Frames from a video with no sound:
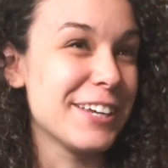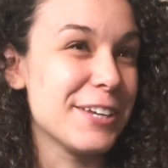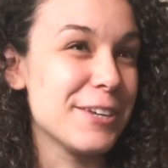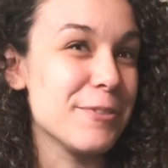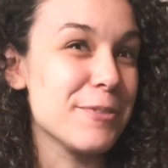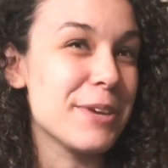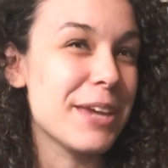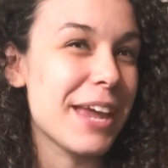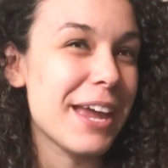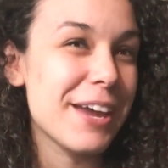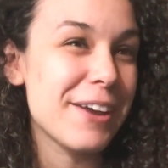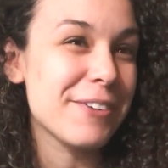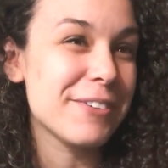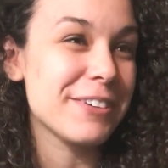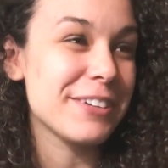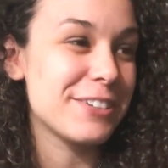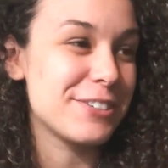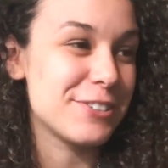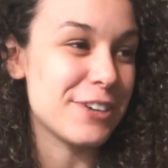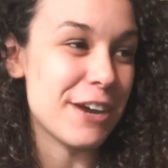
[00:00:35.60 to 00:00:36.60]
you can't
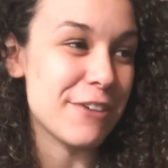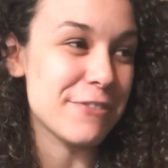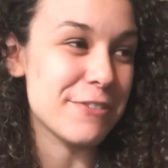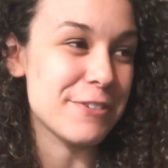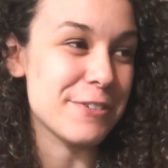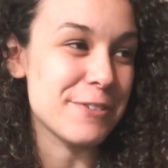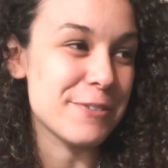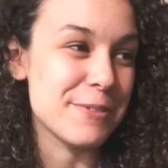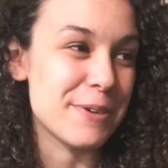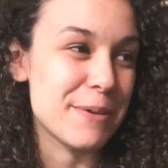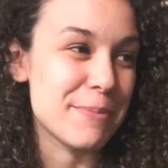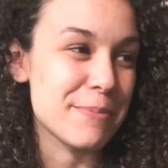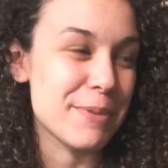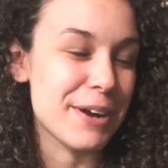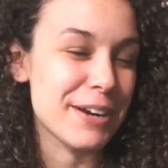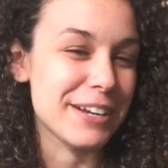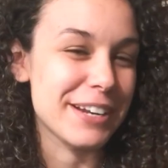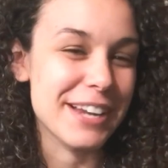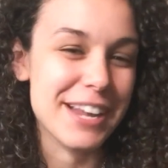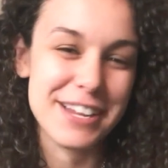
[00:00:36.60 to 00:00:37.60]
really travel while
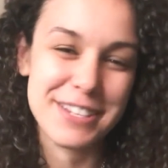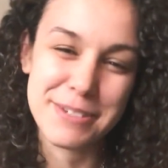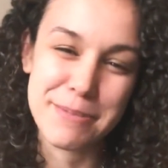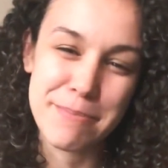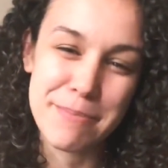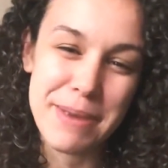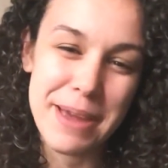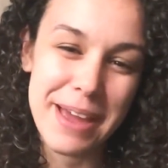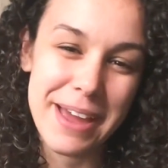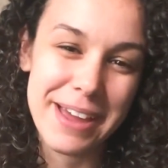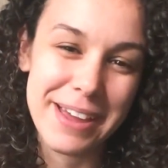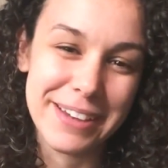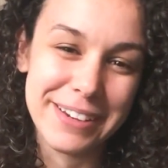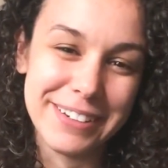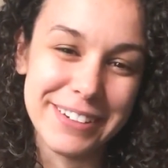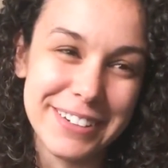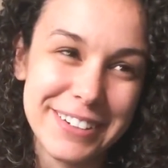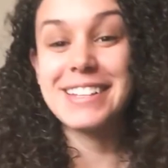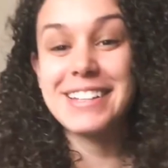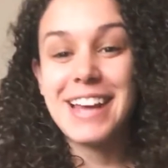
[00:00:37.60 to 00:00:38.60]
pregnant as a
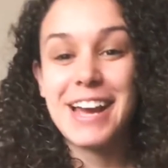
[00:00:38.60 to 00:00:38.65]
man.